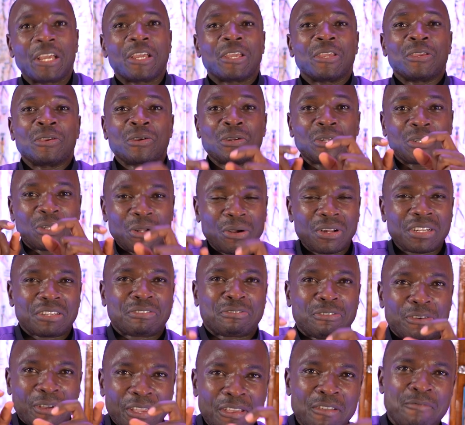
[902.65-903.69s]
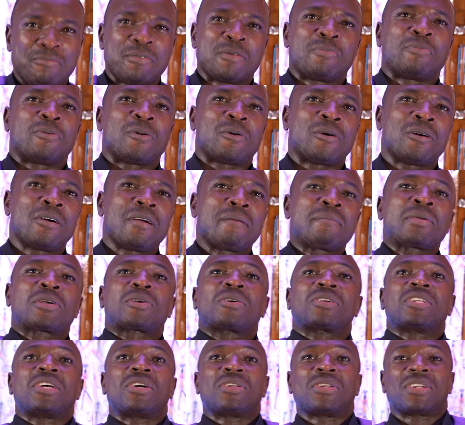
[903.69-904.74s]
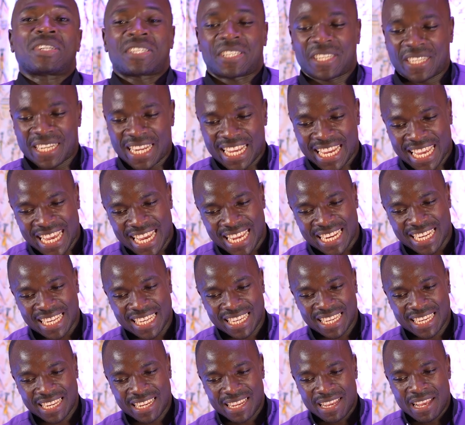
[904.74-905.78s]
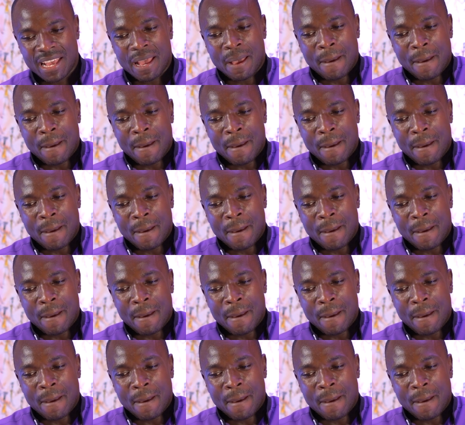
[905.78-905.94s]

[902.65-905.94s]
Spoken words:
You don't forgive people because they will not sin again.